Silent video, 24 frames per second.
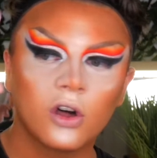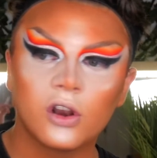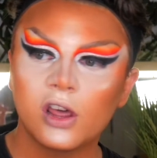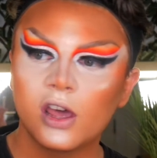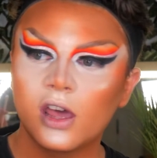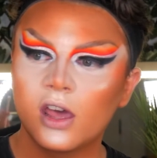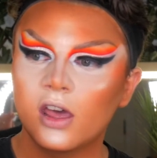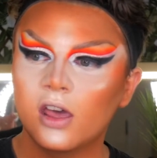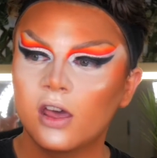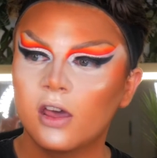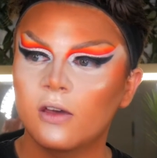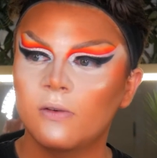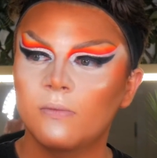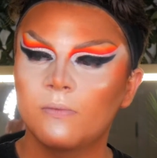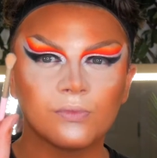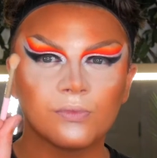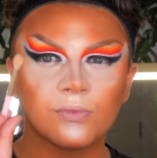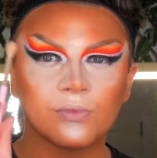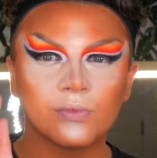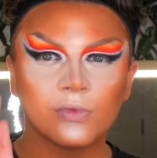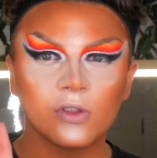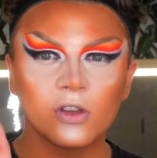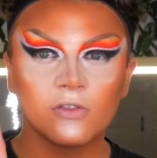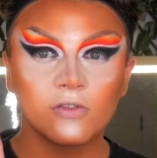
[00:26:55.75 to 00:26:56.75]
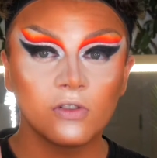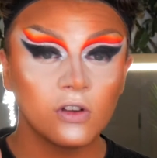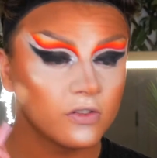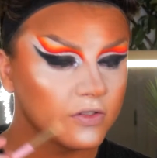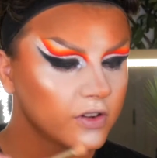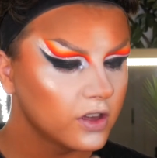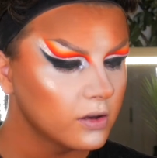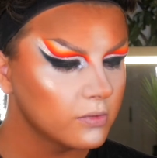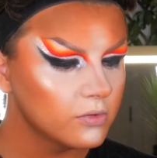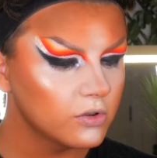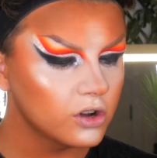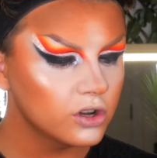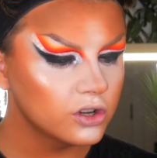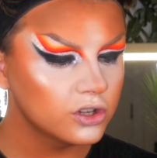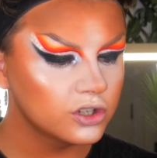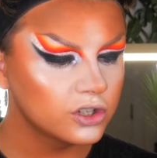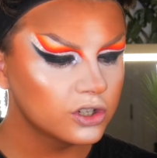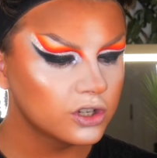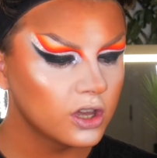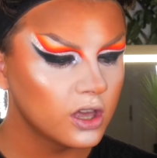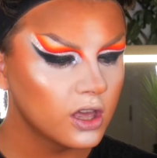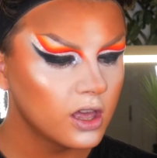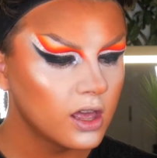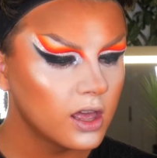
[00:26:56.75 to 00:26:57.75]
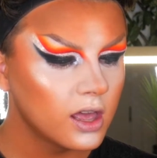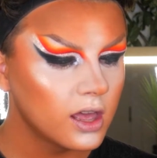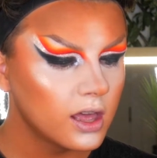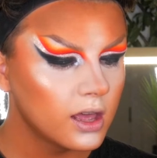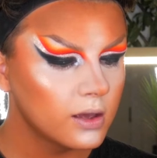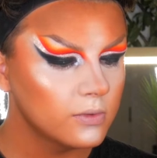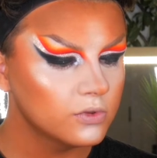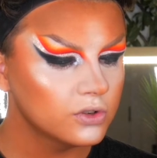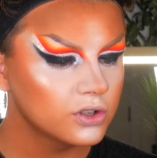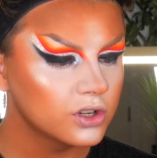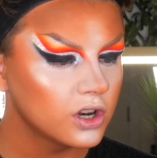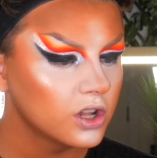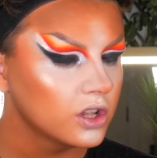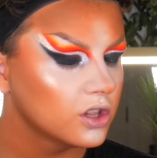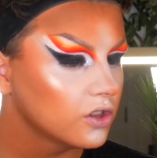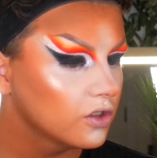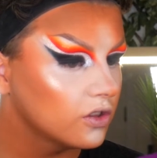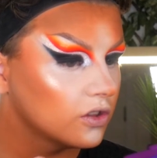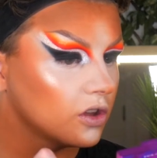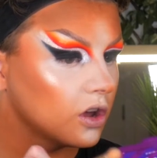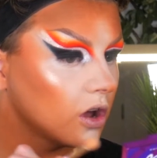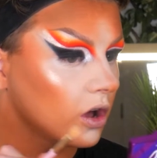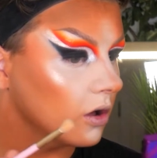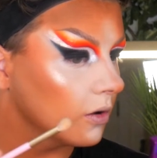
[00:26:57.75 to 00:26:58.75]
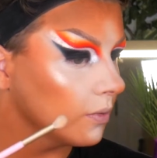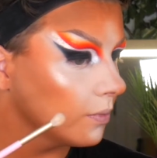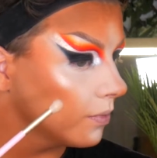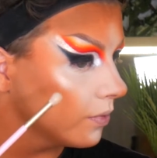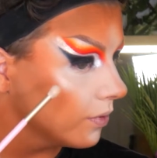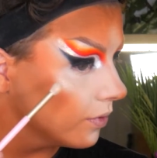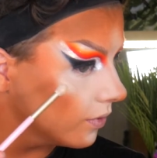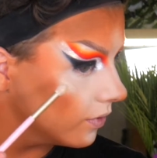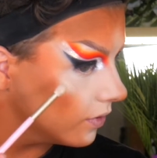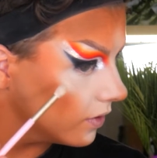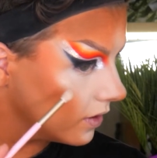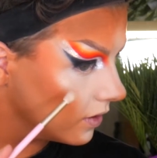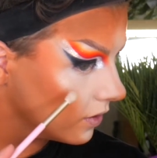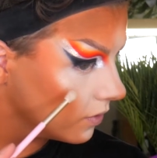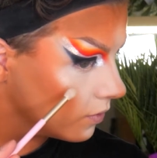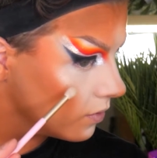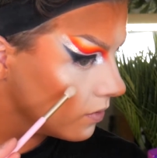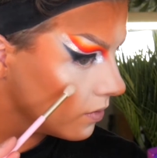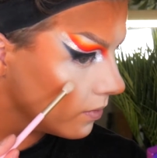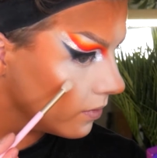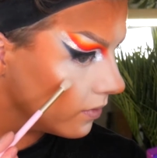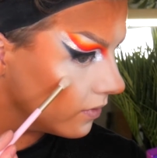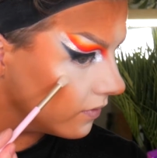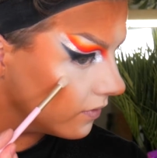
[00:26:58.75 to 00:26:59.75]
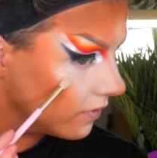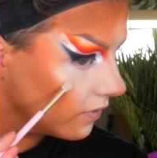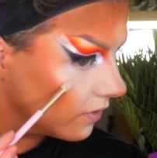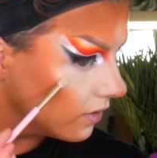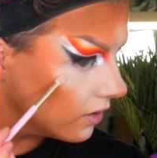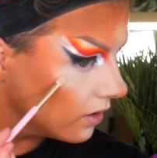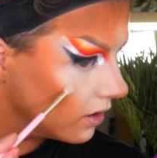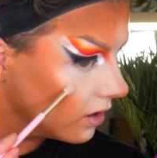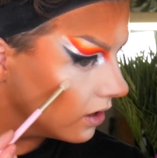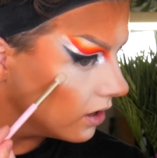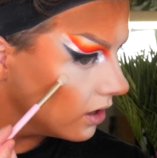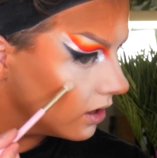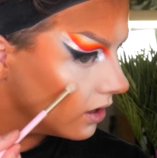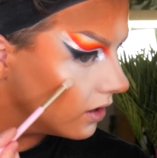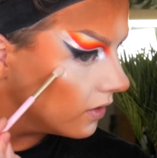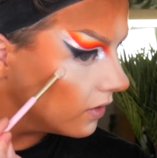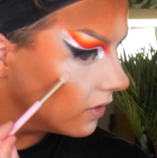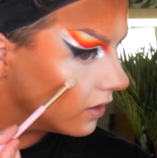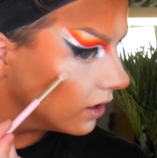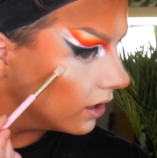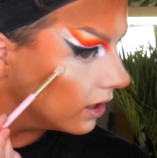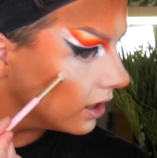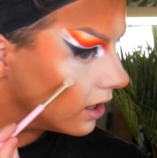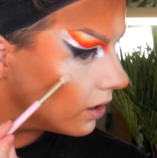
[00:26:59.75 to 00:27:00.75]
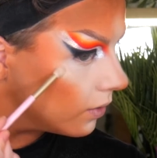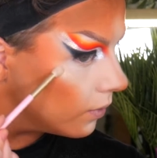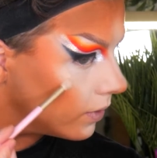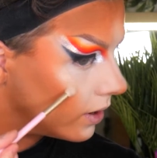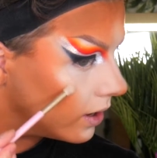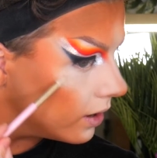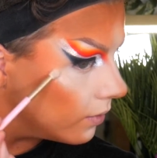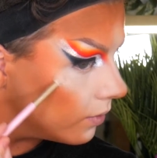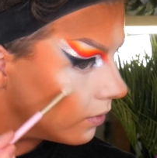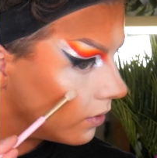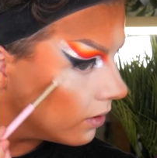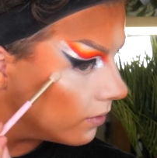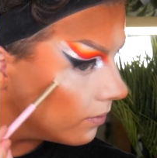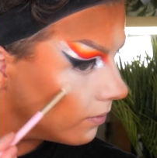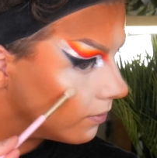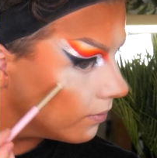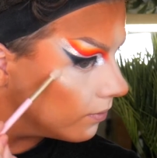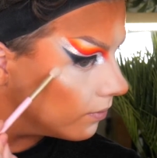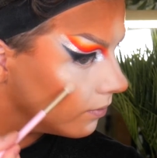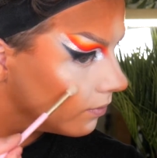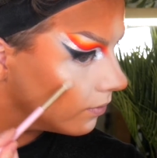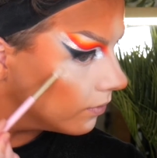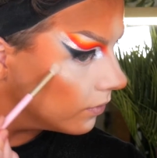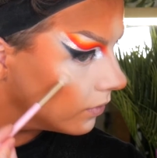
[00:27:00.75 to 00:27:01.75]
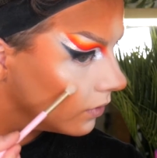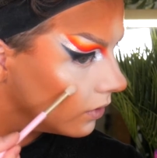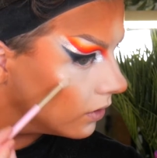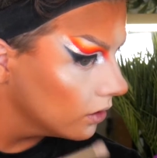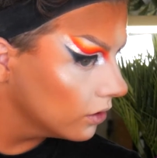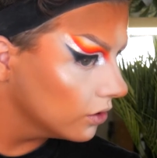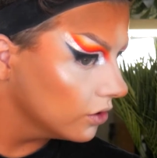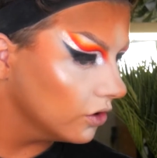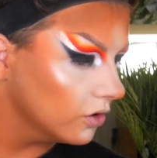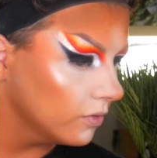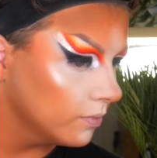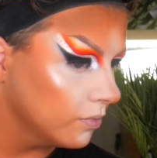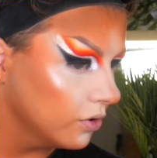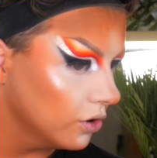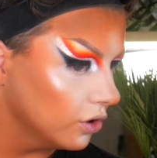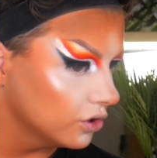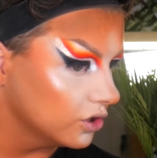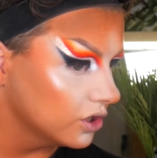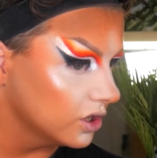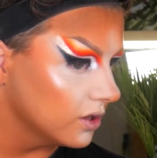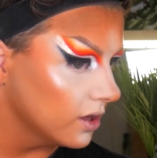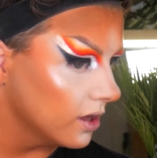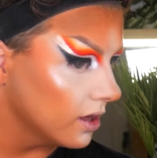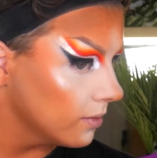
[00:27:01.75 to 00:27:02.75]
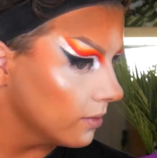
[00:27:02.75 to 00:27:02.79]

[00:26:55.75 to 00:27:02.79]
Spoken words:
a fluffier brush. I'm just going to top this one with the Get Wet one. Just pushes it a